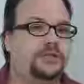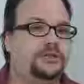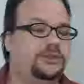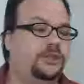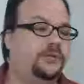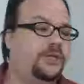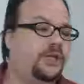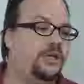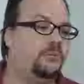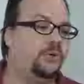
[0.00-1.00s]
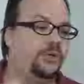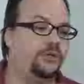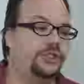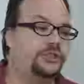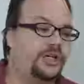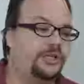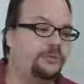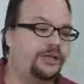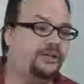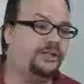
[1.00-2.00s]
So, but we're going to talk
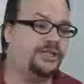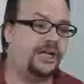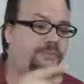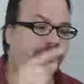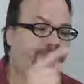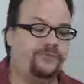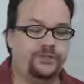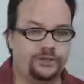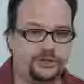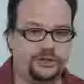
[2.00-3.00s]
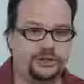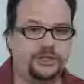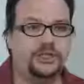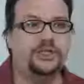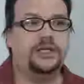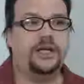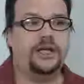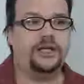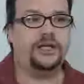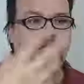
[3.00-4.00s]
about a topic first,
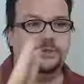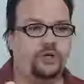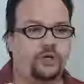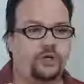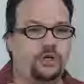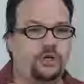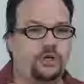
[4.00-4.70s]
and then we'll open.